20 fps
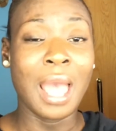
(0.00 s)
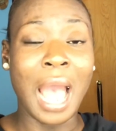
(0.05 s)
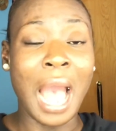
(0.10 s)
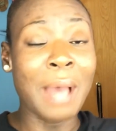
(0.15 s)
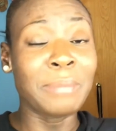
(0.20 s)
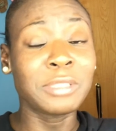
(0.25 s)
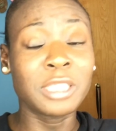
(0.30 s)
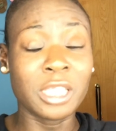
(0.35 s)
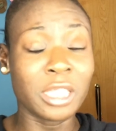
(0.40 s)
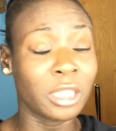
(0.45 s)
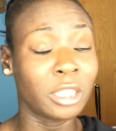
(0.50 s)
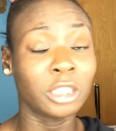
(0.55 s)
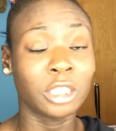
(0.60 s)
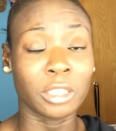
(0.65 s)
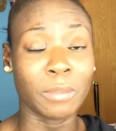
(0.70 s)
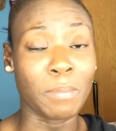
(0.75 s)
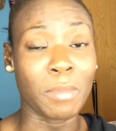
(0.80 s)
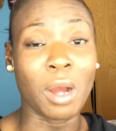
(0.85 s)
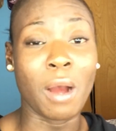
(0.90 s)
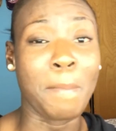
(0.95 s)
I'm you,
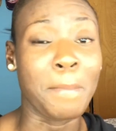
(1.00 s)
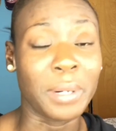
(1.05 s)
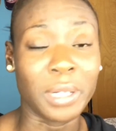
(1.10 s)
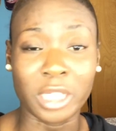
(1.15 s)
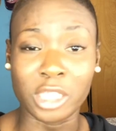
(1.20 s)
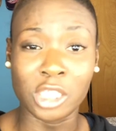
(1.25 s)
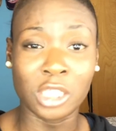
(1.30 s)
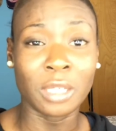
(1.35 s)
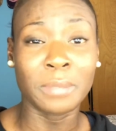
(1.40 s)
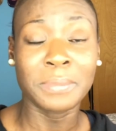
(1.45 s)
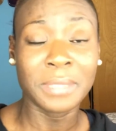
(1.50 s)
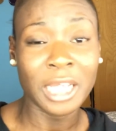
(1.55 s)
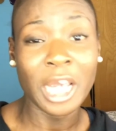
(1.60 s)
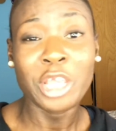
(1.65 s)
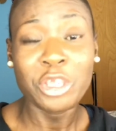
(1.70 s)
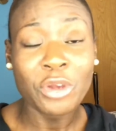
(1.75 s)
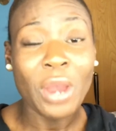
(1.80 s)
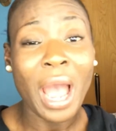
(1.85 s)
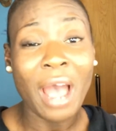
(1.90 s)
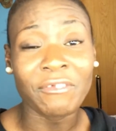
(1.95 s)
Jamal, but
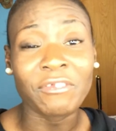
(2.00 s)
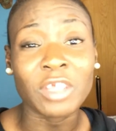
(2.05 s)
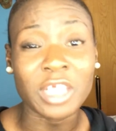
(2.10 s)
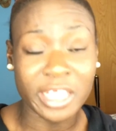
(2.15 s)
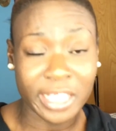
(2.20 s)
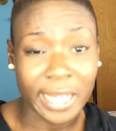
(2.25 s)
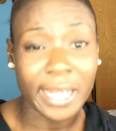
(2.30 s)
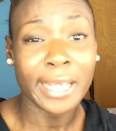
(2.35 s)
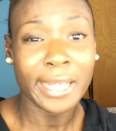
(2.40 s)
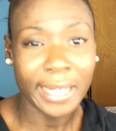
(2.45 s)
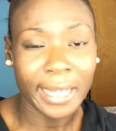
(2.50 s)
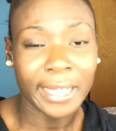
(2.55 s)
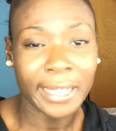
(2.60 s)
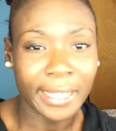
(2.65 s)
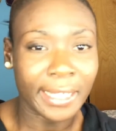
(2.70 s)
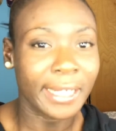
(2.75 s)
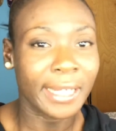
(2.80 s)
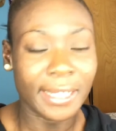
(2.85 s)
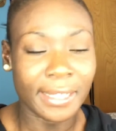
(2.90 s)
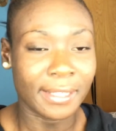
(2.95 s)
sometimes you have to say it like
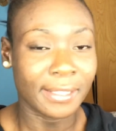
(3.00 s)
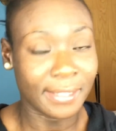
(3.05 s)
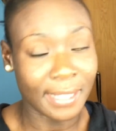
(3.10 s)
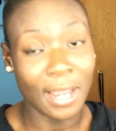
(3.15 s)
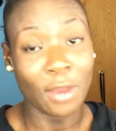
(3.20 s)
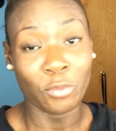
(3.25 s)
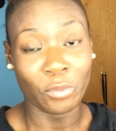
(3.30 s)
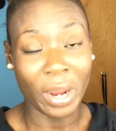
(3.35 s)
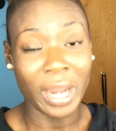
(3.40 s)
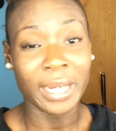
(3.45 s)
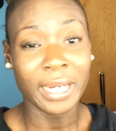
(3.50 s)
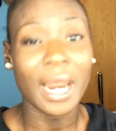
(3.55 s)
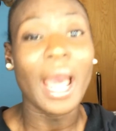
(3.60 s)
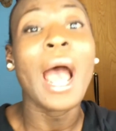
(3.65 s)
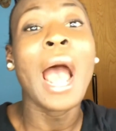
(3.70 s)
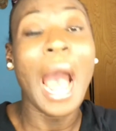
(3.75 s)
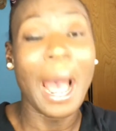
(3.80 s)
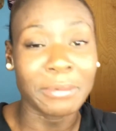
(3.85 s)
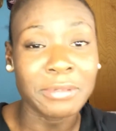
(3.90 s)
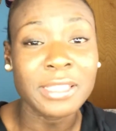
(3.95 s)
it is. And right
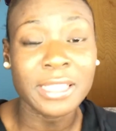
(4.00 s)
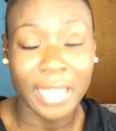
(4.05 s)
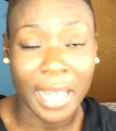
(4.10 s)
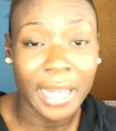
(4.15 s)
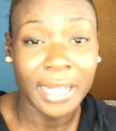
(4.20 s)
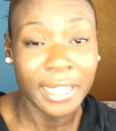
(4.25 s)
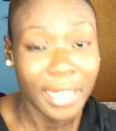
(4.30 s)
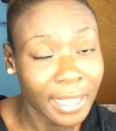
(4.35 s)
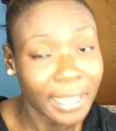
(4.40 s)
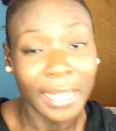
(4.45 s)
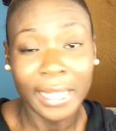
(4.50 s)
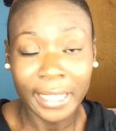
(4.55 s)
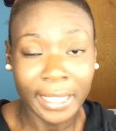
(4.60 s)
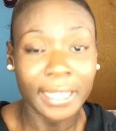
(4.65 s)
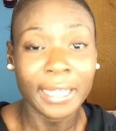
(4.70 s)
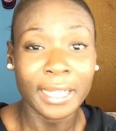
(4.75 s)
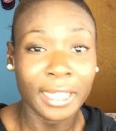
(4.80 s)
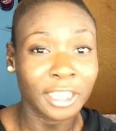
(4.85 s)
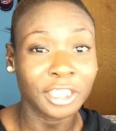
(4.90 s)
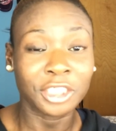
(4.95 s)
now, I'm saying it like
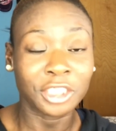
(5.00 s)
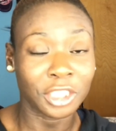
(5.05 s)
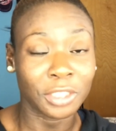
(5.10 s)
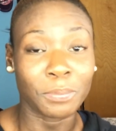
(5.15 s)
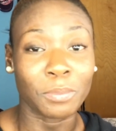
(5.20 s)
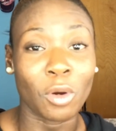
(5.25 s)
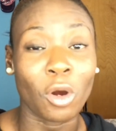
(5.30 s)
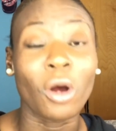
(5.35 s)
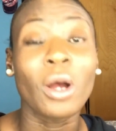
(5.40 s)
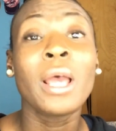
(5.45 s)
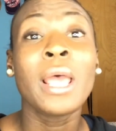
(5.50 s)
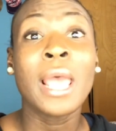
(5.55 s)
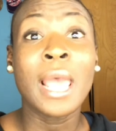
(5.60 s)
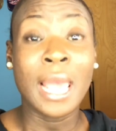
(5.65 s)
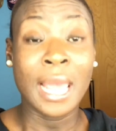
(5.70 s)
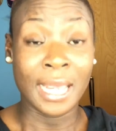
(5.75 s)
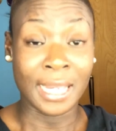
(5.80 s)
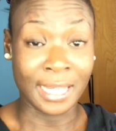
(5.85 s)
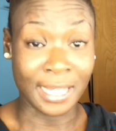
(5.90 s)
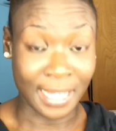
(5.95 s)
it is, Jamal.
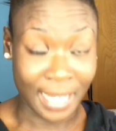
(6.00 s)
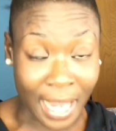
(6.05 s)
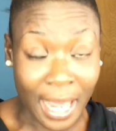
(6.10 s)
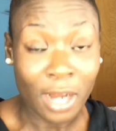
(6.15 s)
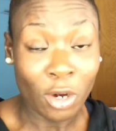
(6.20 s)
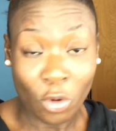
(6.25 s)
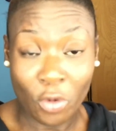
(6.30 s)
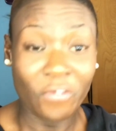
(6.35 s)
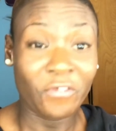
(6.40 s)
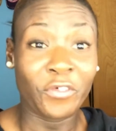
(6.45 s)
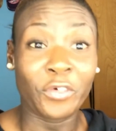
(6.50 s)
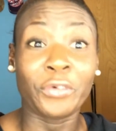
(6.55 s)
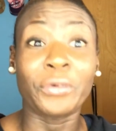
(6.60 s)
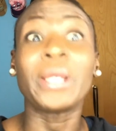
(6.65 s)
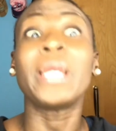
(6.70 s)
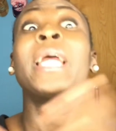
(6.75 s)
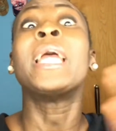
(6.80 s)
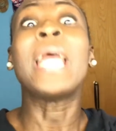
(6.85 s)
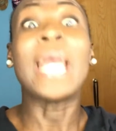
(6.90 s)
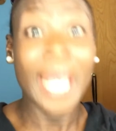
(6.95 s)
Get over
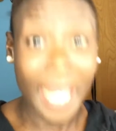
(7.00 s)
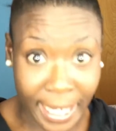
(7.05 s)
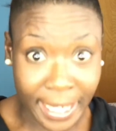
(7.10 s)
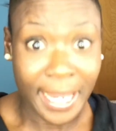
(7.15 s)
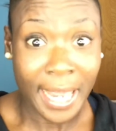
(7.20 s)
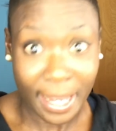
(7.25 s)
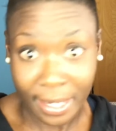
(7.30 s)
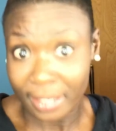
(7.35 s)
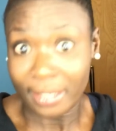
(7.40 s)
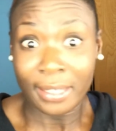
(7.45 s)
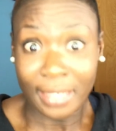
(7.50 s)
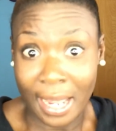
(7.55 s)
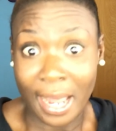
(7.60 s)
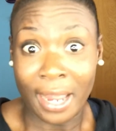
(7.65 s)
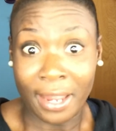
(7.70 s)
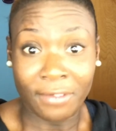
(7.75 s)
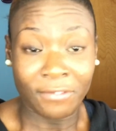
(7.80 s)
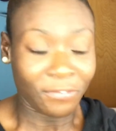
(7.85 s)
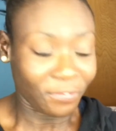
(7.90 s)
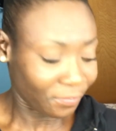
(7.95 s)
it and get a
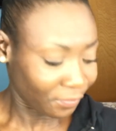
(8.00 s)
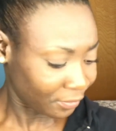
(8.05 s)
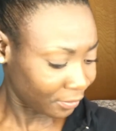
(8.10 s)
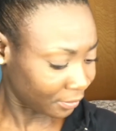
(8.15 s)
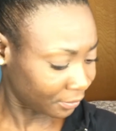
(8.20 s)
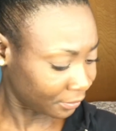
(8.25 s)
life.